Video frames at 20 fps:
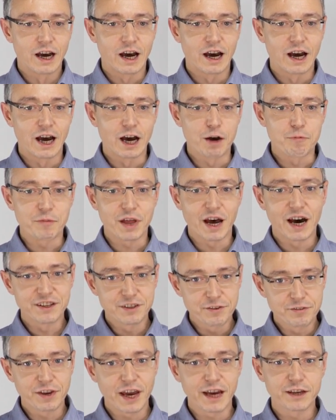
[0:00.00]

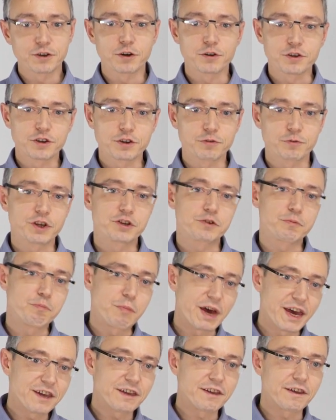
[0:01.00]
Other factors which
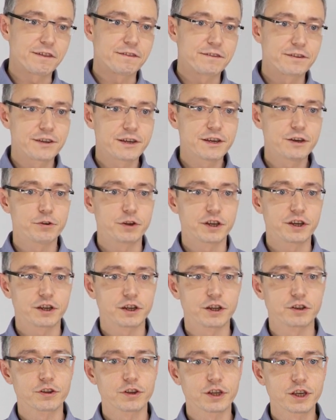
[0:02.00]
may, in theory,
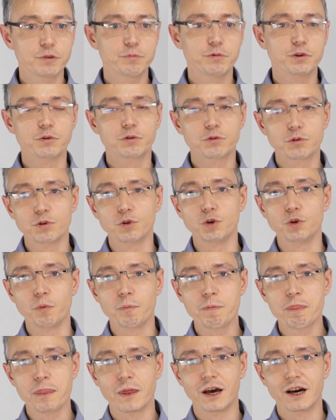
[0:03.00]
contribute to
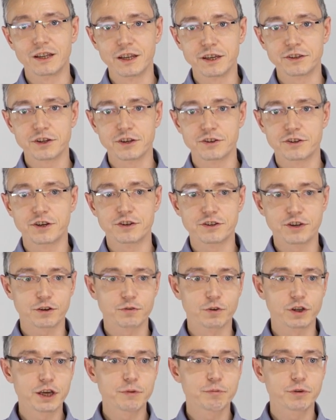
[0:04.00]
linkage
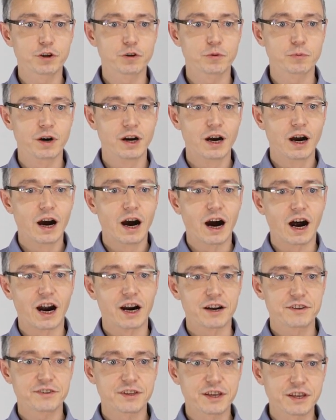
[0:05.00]
disequilibrium
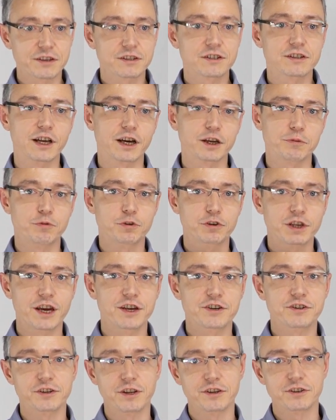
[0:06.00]
are things like
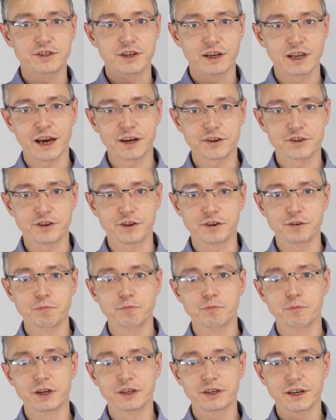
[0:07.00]
mutation and selection,
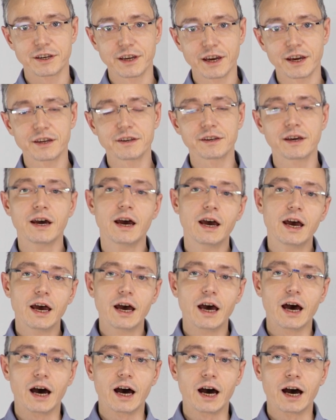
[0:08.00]
but again,
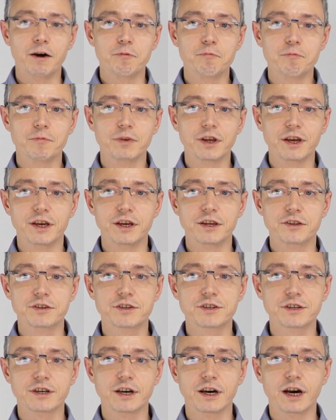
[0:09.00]

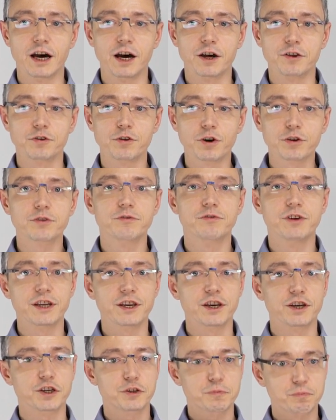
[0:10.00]
it's not
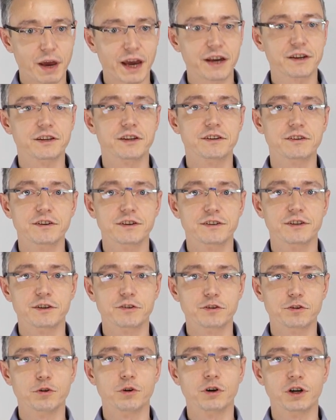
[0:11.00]
very expected
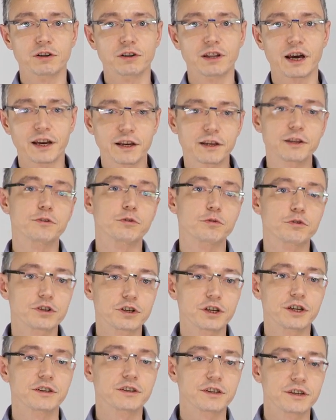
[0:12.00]
that you are likely to
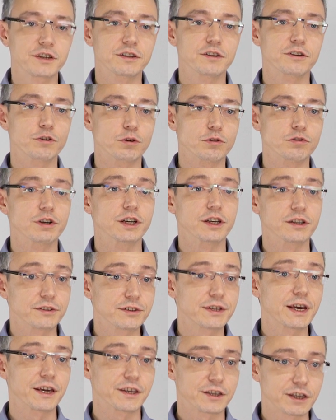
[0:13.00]
see it in your real
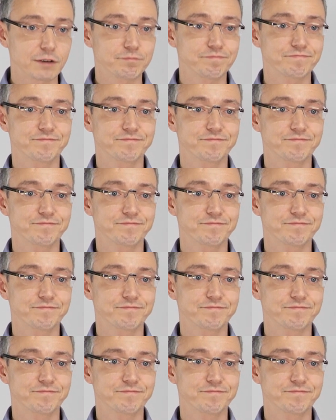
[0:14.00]
data.